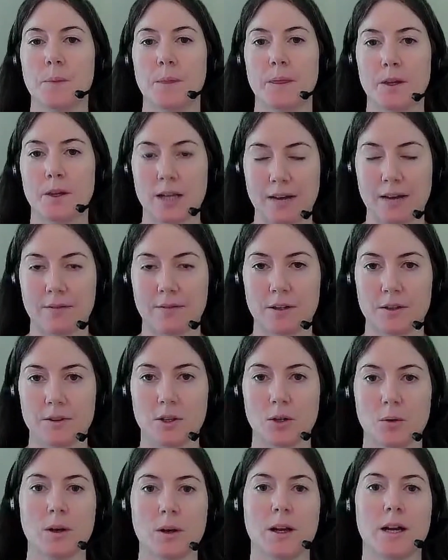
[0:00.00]
They'll have it in
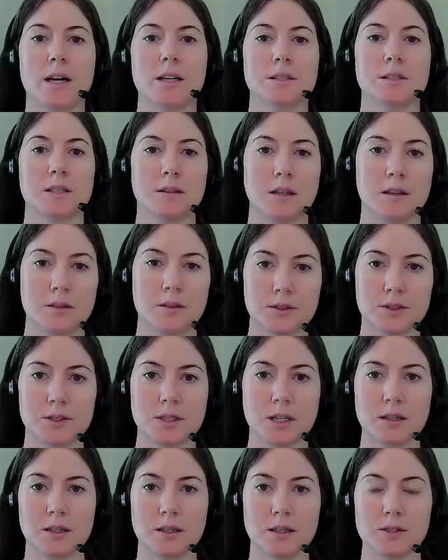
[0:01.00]
their warehouse, and then they'll
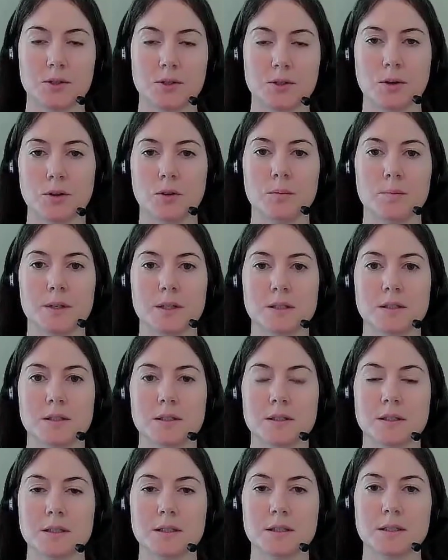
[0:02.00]
sell it to other
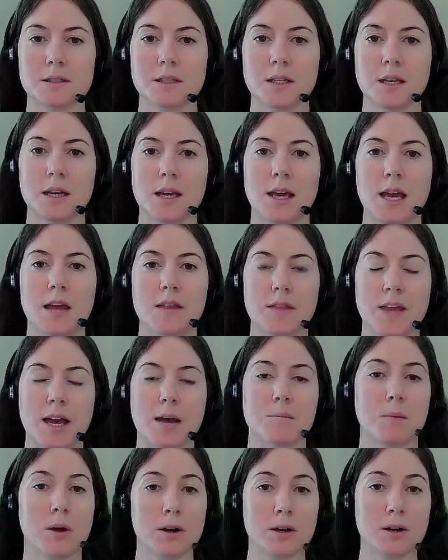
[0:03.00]
businesses. And
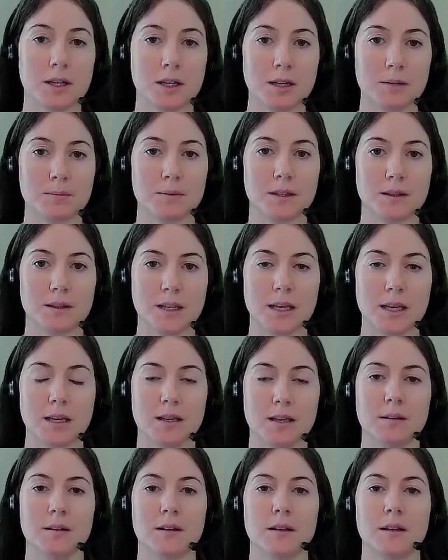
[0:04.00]
that markup that
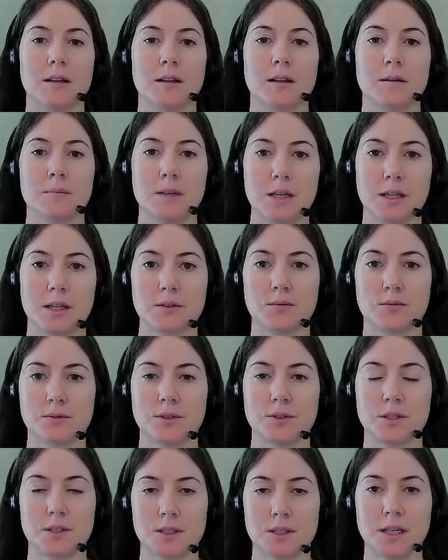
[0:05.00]
they get
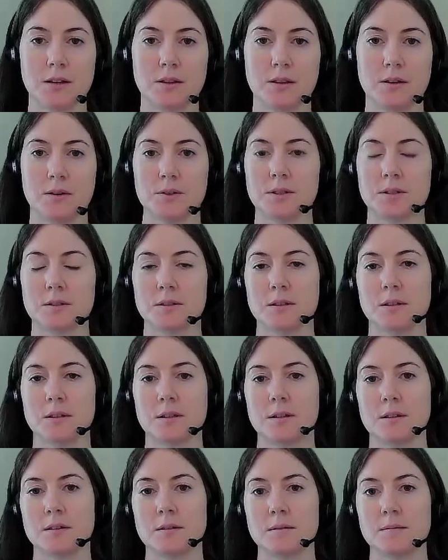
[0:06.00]
to sell
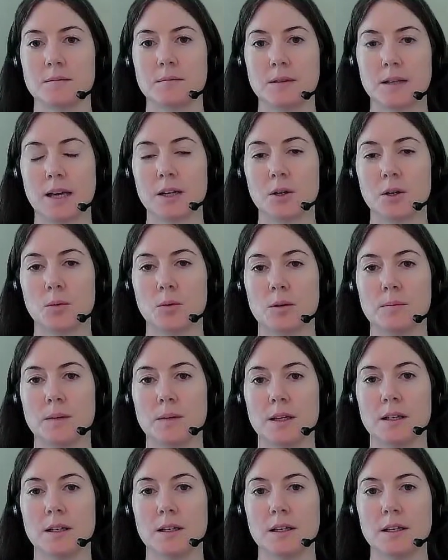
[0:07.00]
that
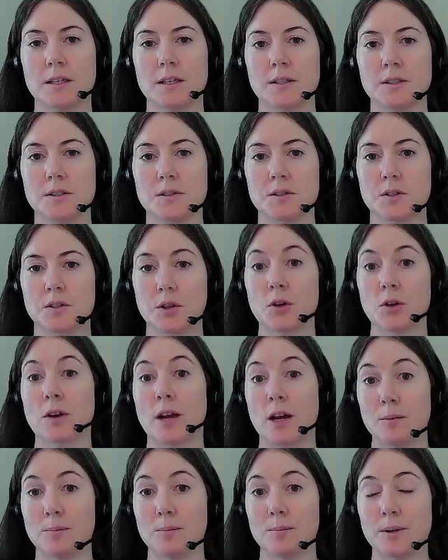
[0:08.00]
equipment is their
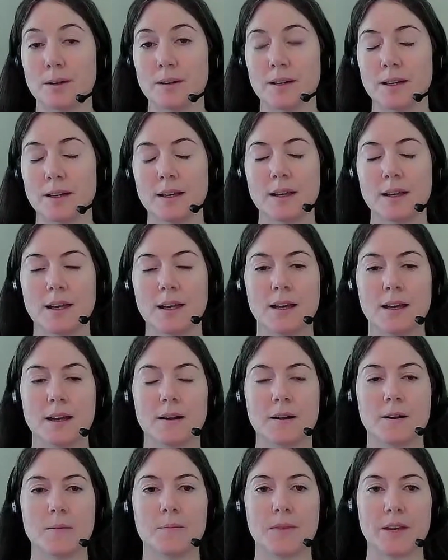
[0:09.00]
output.
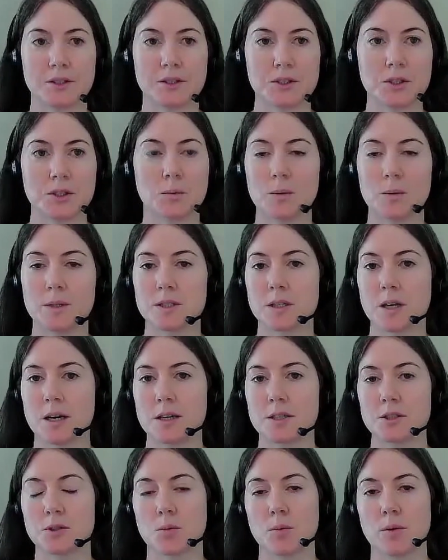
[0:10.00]
And so what we
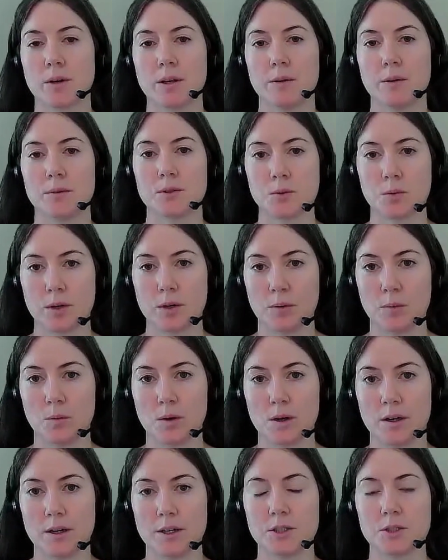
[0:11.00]
saw in
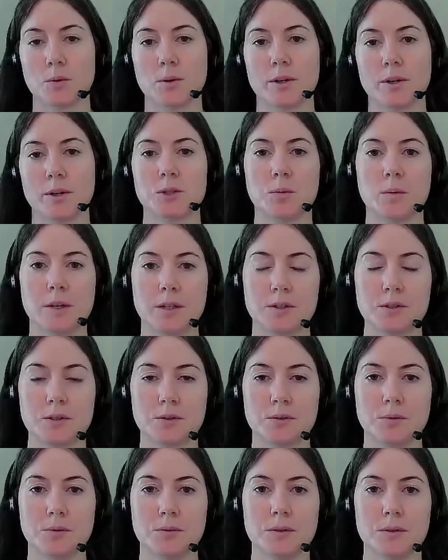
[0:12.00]
2021 and
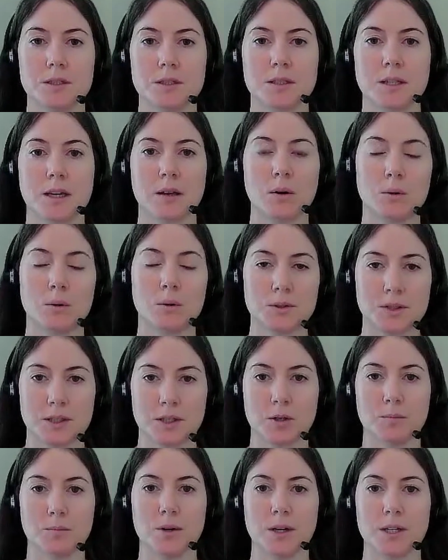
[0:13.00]
2022 is that
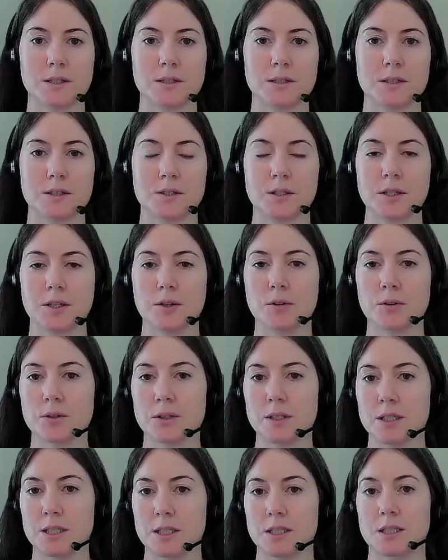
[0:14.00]
wholesale prices
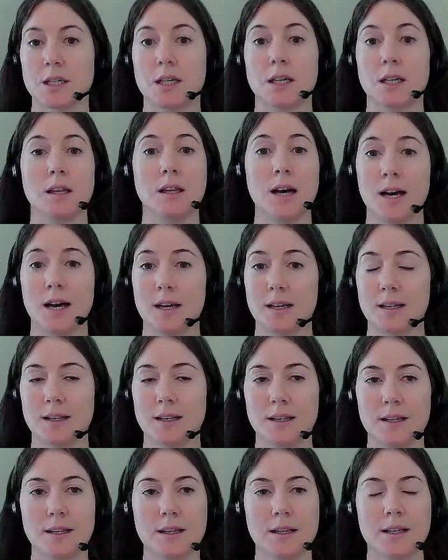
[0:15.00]
increased a lot.
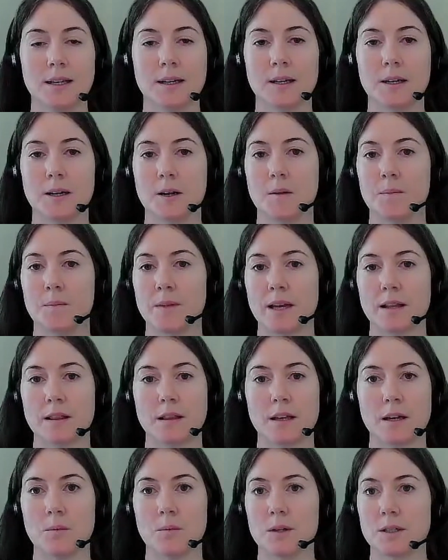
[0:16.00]
I
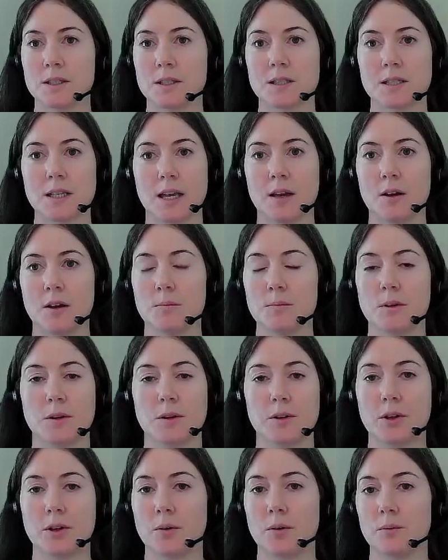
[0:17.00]
want to say,
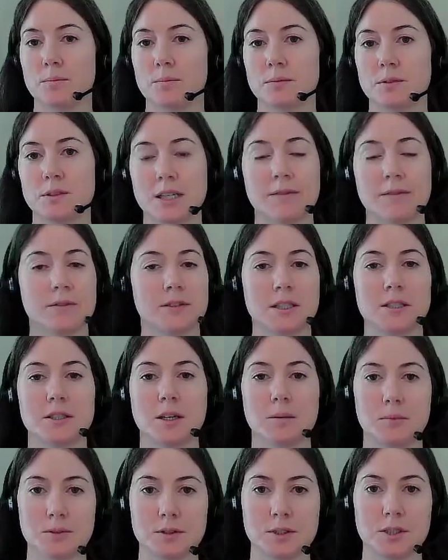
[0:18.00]
definitely
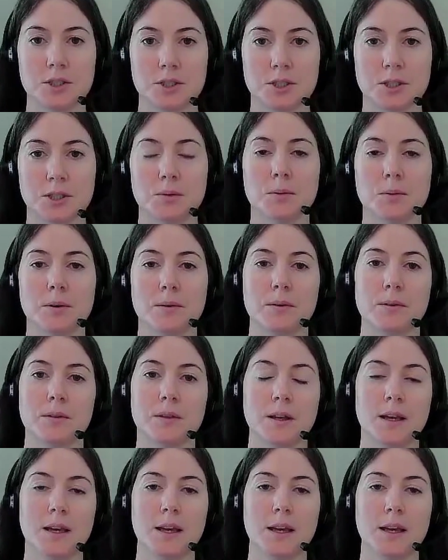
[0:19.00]
double-digit growth.